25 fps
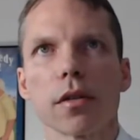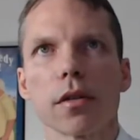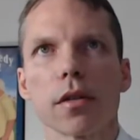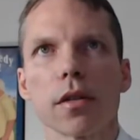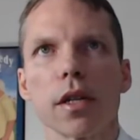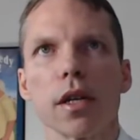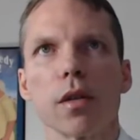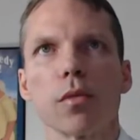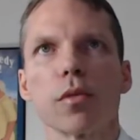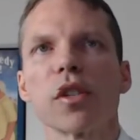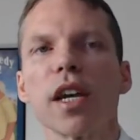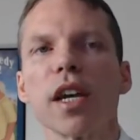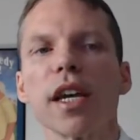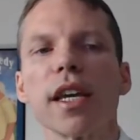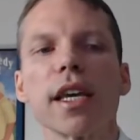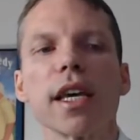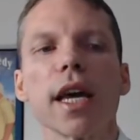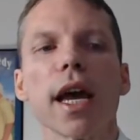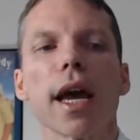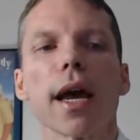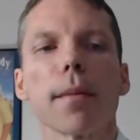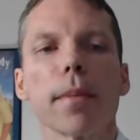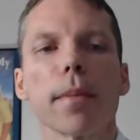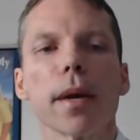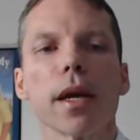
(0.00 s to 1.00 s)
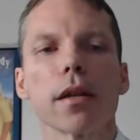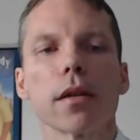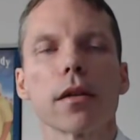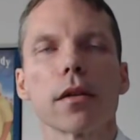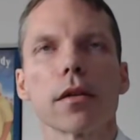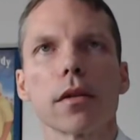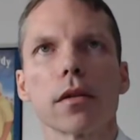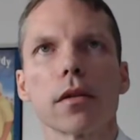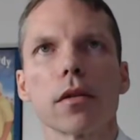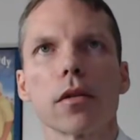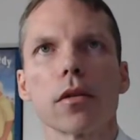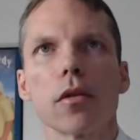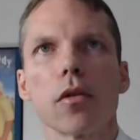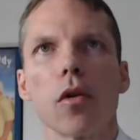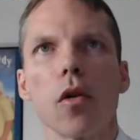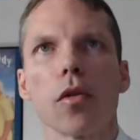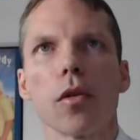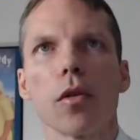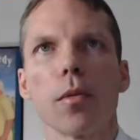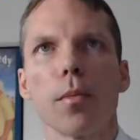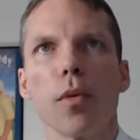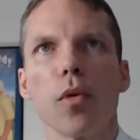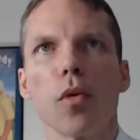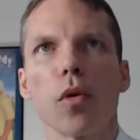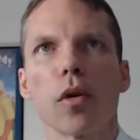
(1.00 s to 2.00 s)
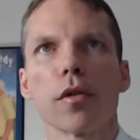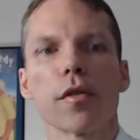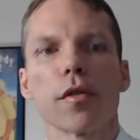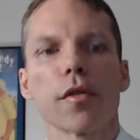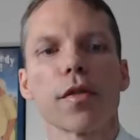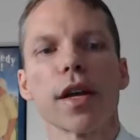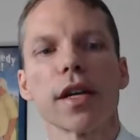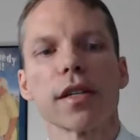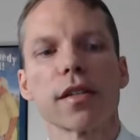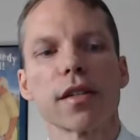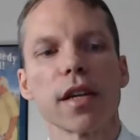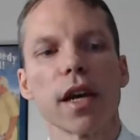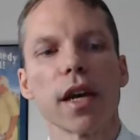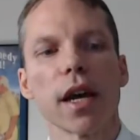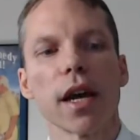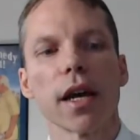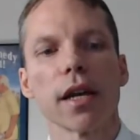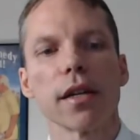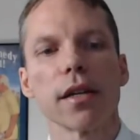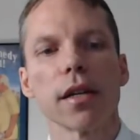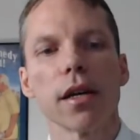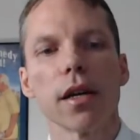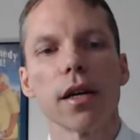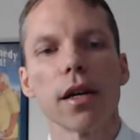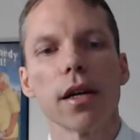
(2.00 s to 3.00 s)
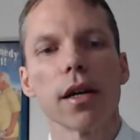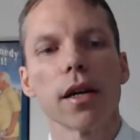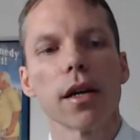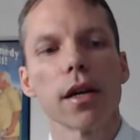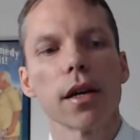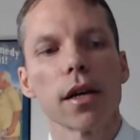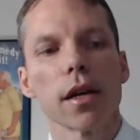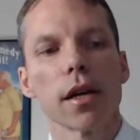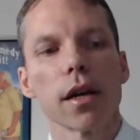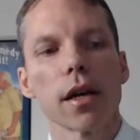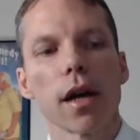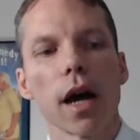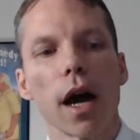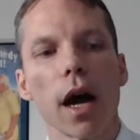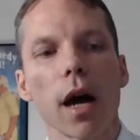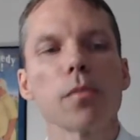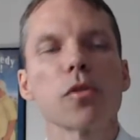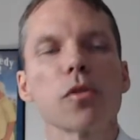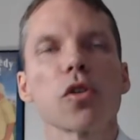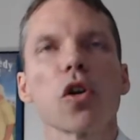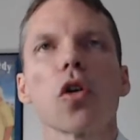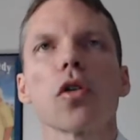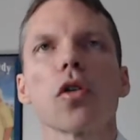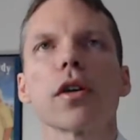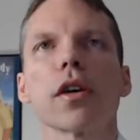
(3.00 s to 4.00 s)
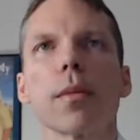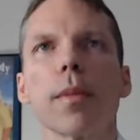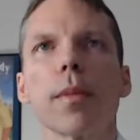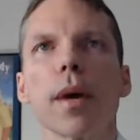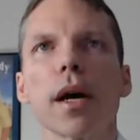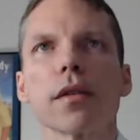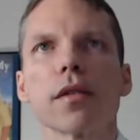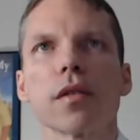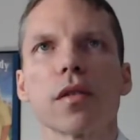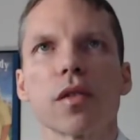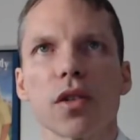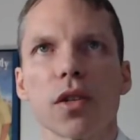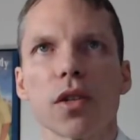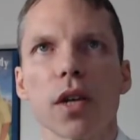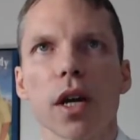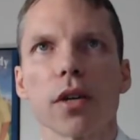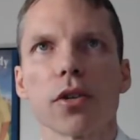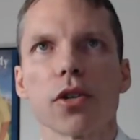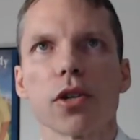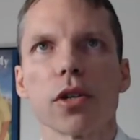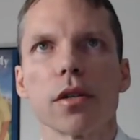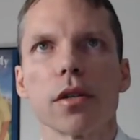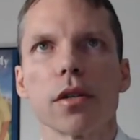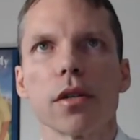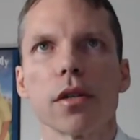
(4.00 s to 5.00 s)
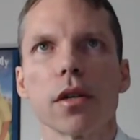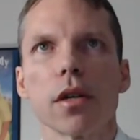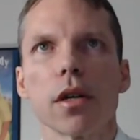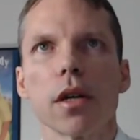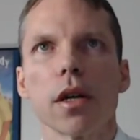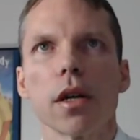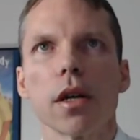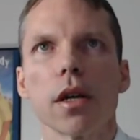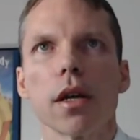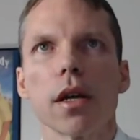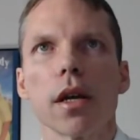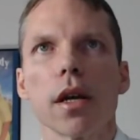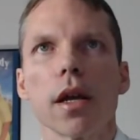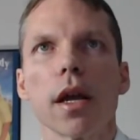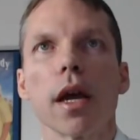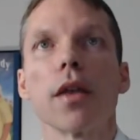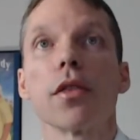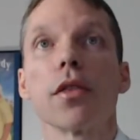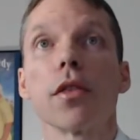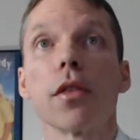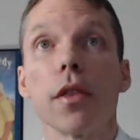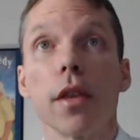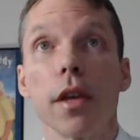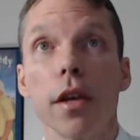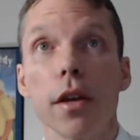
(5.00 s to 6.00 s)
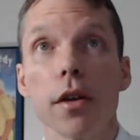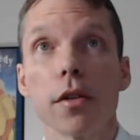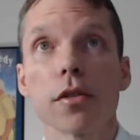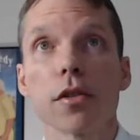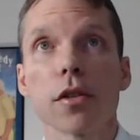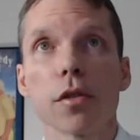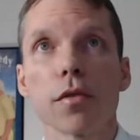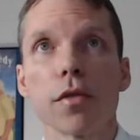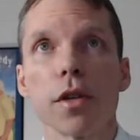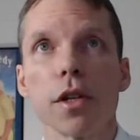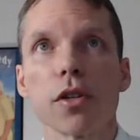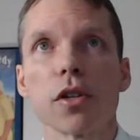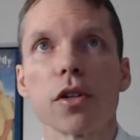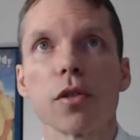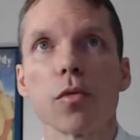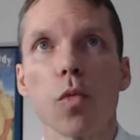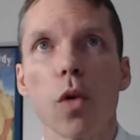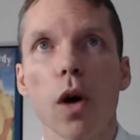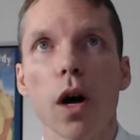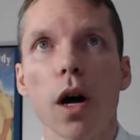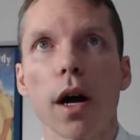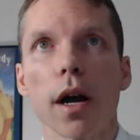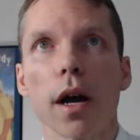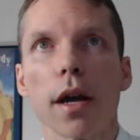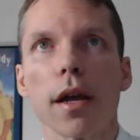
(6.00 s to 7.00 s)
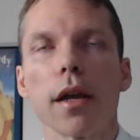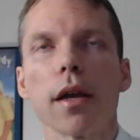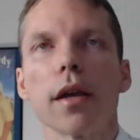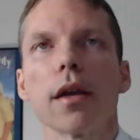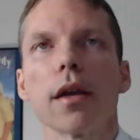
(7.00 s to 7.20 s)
It was a gambit on the board that said, I'm talking about secession, and here's the reason why.